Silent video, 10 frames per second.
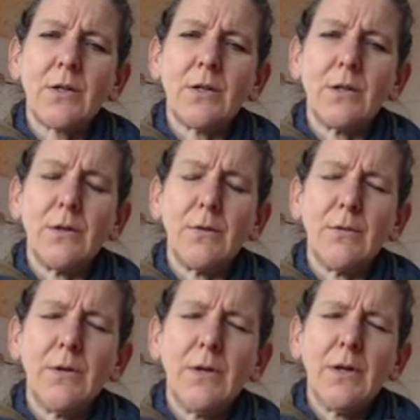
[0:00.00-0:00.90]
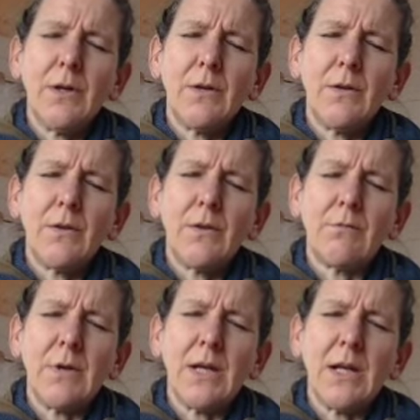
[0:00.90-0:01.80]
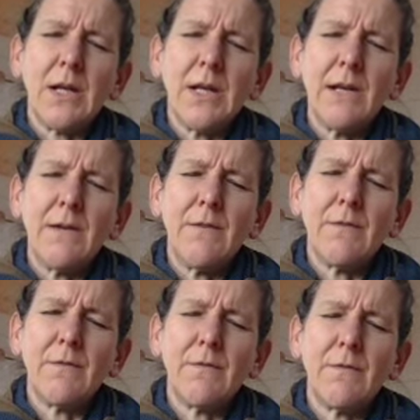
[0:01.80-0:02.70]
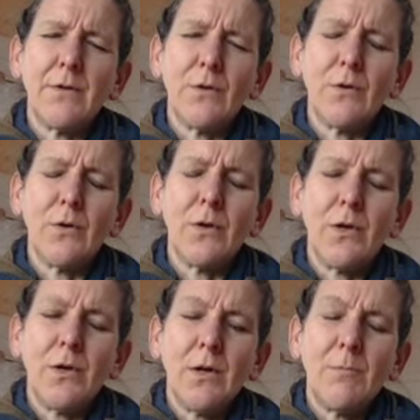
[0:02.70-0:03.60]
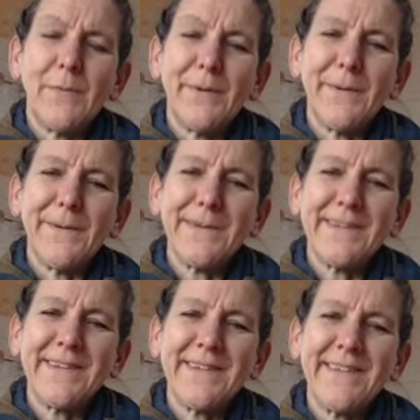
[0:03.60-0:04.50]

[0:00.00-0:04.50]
2, 3, 4, pause.